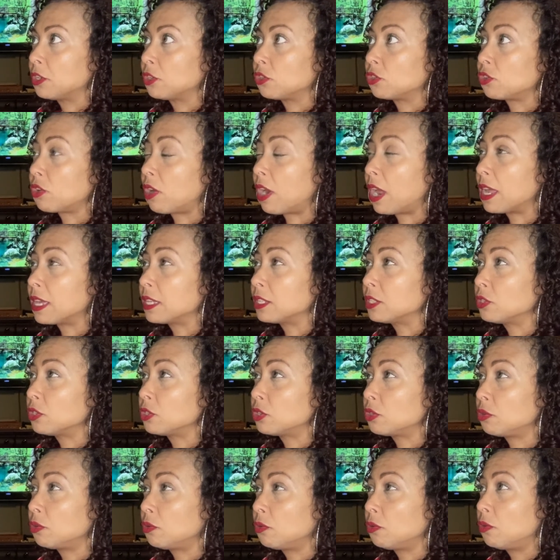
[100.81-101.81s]
trying
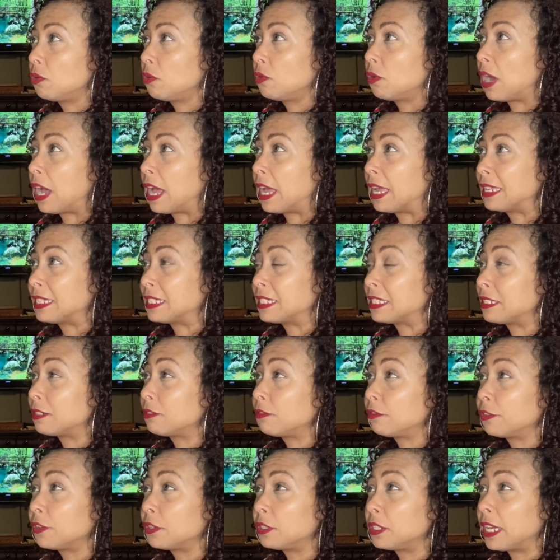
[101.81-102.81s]
to i didn't
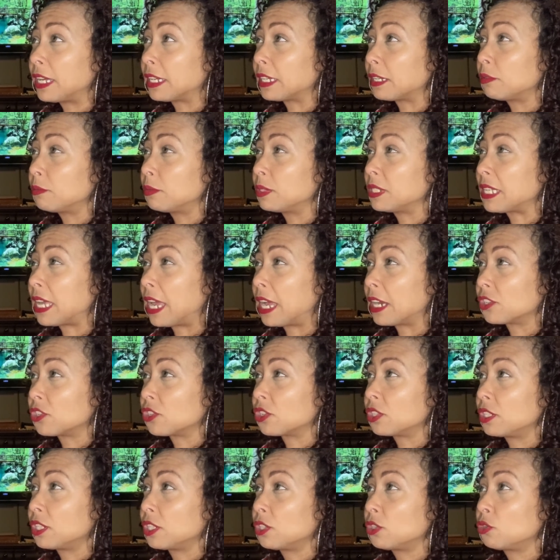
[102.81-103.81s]
feel like it was
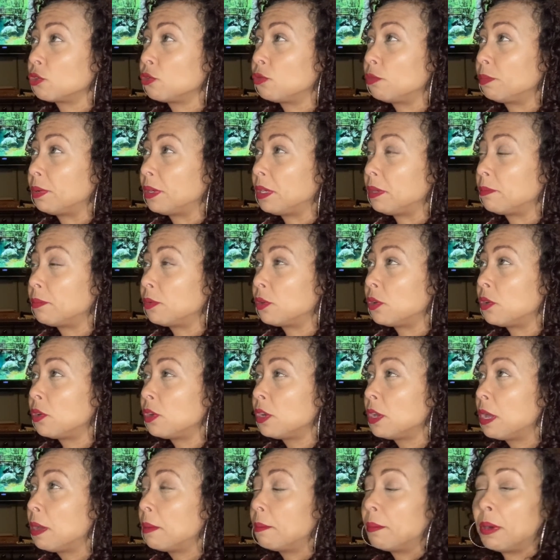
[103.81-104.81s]
actually two people
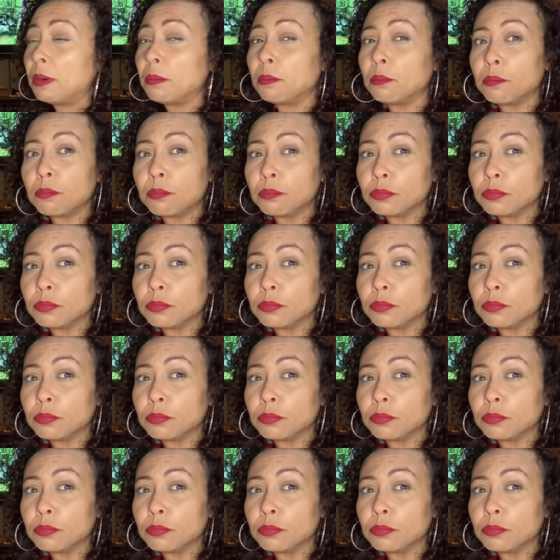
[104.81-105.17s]
but